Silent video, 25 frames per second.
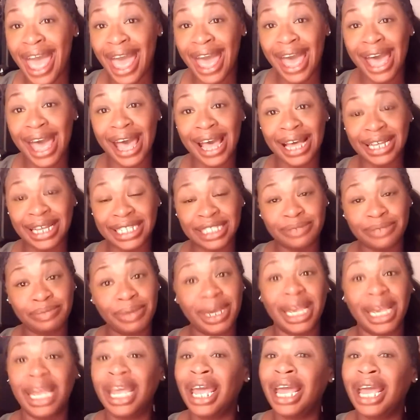pass
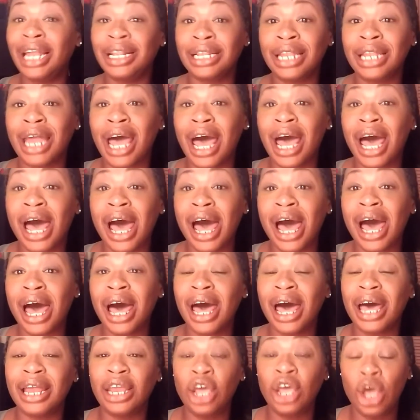me
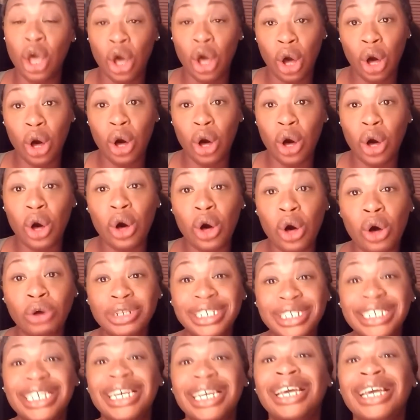not oh
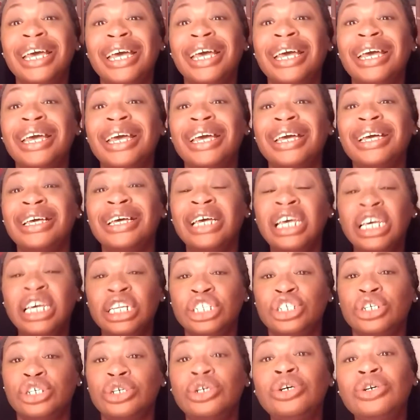
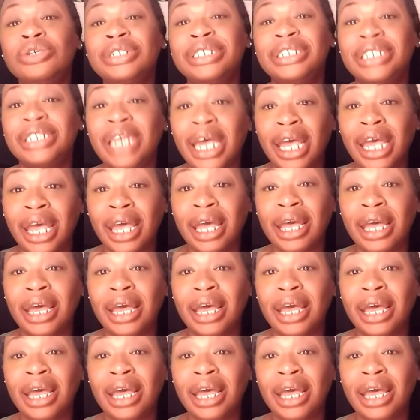gentle Savior,